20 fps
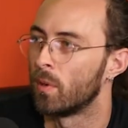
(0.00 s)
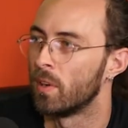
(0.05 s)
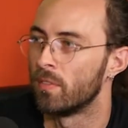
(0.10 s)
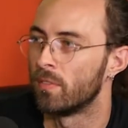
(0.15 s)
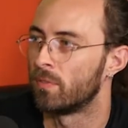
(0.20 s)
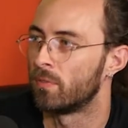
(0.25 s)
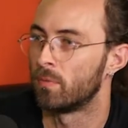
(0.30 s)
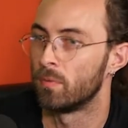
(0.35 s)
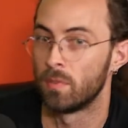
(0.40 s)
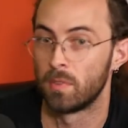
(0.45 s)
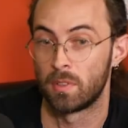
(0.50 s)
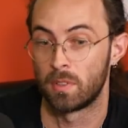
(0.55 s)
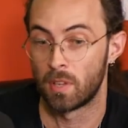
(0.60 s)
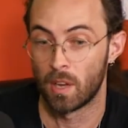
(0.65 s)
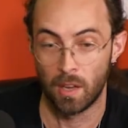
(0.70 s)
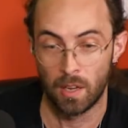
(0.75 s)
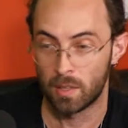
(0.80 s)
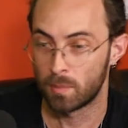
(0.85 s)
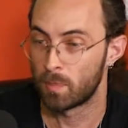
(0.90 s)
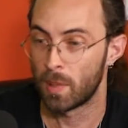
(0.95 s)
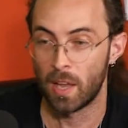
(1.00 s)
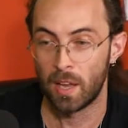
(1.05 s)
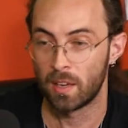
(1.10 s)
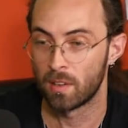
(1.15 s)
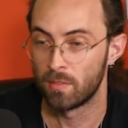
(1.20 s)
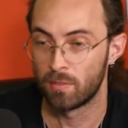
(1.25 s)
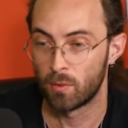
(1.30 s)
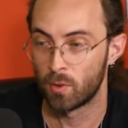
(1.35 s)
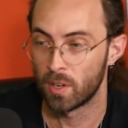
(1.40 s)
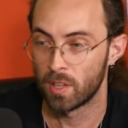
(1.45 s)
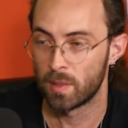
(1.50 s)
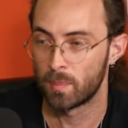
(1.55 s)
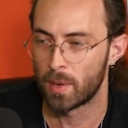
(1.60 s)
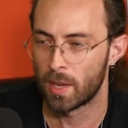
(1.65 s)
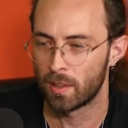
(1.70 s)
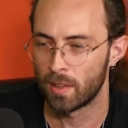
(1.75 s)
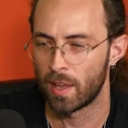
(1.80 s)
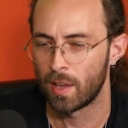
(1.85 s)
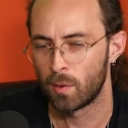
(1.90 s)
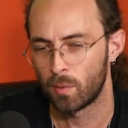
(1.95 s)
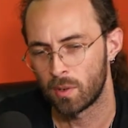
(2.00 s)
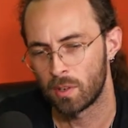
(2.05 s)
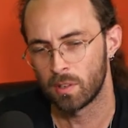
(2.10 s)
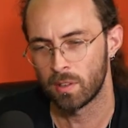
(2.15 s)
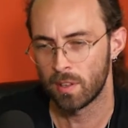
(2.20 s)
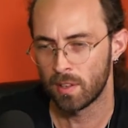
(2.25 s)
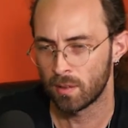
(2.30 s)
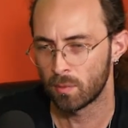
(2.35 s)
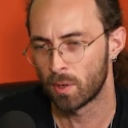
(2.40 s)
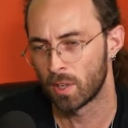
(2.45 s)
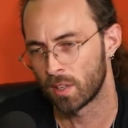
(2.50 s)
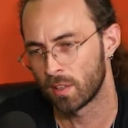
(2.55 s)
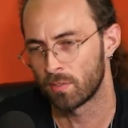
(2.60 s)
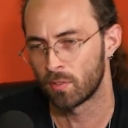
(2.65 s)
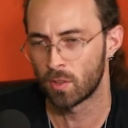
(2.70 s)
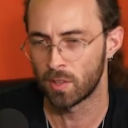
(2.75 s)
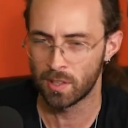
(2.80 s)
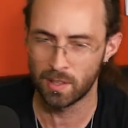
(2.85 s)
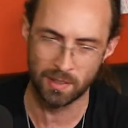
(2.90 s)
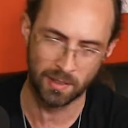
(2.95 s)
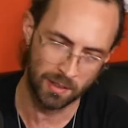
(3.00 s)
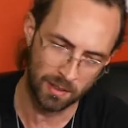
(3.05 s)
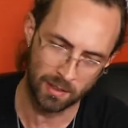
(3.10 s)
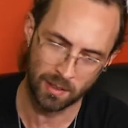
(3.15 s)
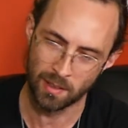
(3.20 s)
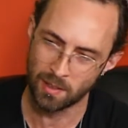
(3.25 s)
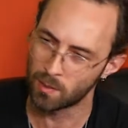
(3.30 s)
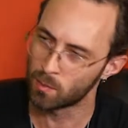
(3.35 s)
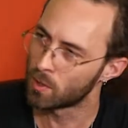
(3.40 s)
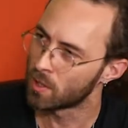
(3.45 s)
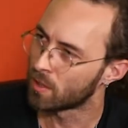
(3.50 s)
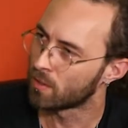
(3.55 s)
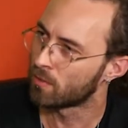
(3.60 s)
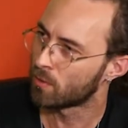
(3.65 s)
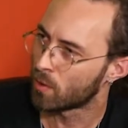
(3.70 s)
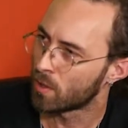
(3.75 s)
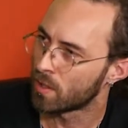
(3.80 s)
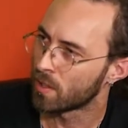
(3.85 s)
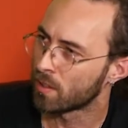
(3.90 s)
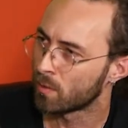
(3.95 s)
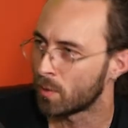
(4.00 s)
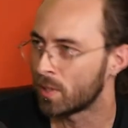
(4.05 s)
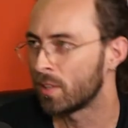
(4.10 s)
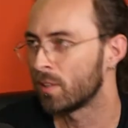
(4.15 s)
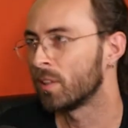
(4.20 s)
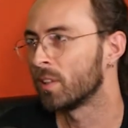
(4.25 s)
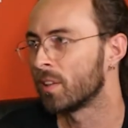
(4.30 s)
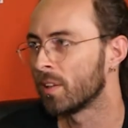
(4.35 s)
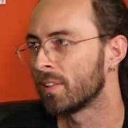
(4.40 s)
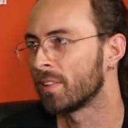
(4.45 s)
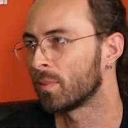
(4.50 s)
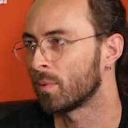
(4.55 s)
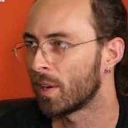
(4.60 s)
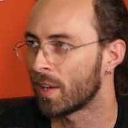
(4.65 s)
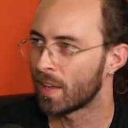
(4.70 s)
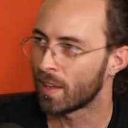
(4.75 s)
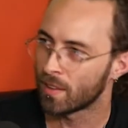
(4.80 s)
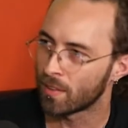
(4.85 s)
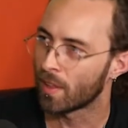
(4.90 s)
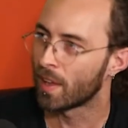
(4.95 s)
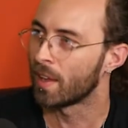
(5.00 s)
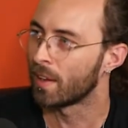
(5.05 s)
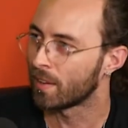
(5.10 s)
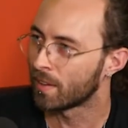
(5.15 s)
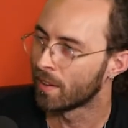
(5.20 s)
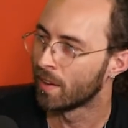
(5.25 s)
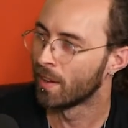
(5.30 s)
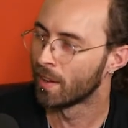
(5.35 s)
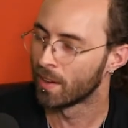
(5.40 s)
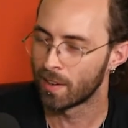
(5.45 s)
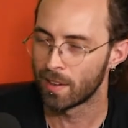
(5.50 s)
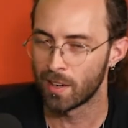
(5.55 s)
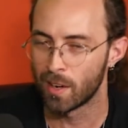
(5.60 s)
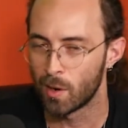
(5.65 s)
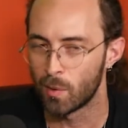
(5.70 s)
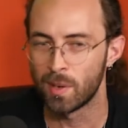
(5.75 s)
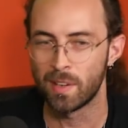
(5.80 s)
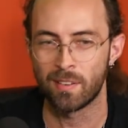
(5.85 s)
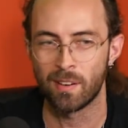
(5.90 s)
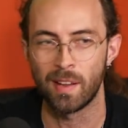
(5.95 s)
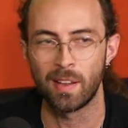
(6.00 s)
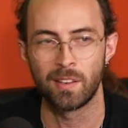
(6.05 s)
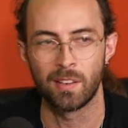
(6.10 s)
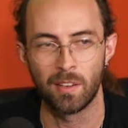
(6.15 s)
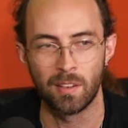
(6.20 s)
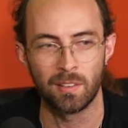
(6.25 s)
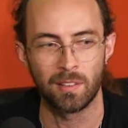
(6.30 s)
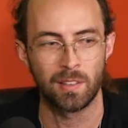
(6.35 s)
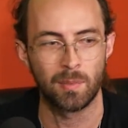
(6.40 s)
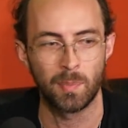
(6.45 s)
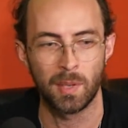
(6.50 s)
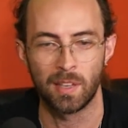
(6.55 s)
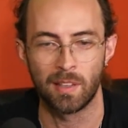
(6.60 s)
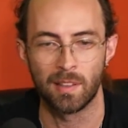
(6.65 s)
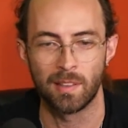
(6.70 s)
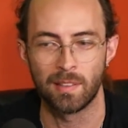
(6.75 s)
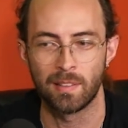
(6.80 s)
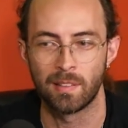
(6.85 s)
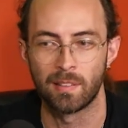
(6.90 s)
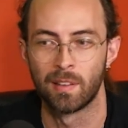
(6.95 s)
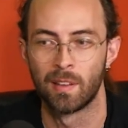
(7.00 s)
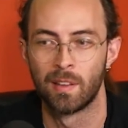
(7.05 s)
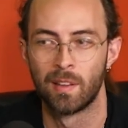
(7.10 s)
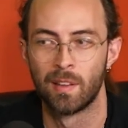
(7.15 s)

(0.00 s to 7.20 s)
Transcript: we've talked back and forth about like well this works for us this doesn't work for us we do it this way yeah, like you know we trade notes because